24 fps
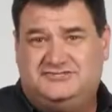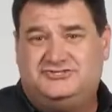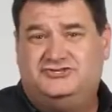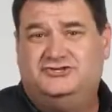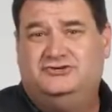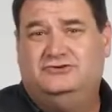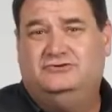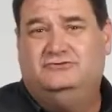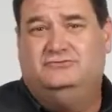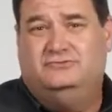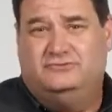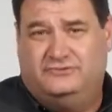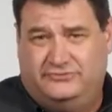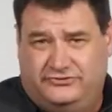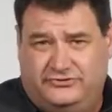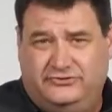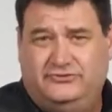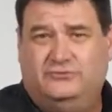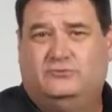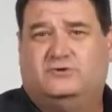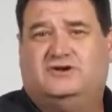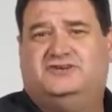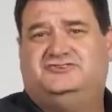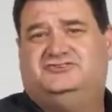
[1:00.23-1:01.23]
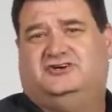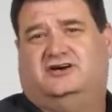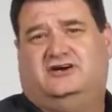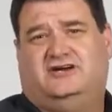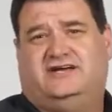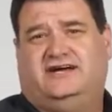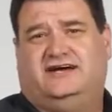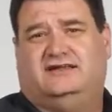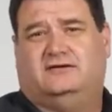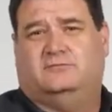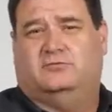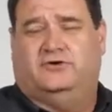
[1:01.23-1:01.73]
is do you want to
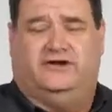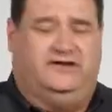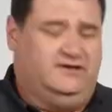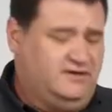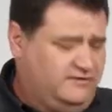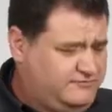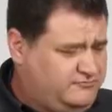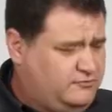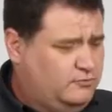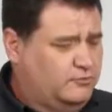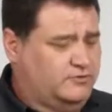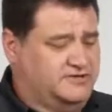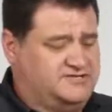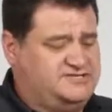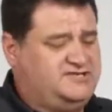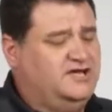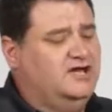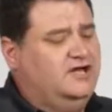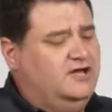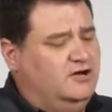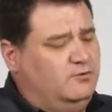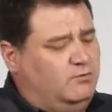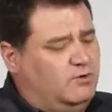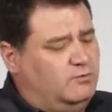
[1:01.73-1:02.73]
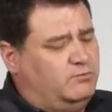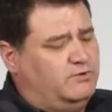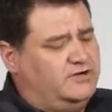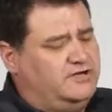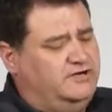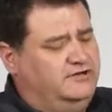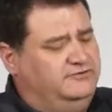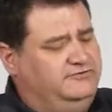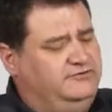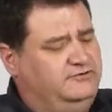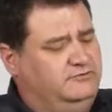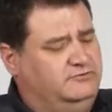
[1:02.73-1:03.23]
dark calibrate? Of course. What we're
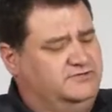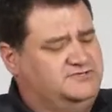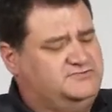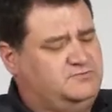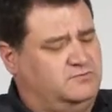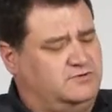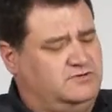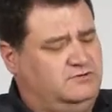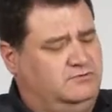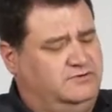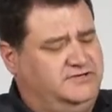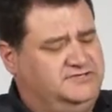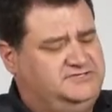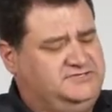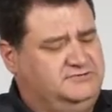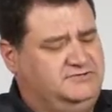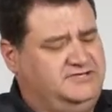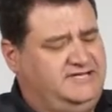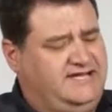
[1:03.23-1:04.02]
going to do is we're going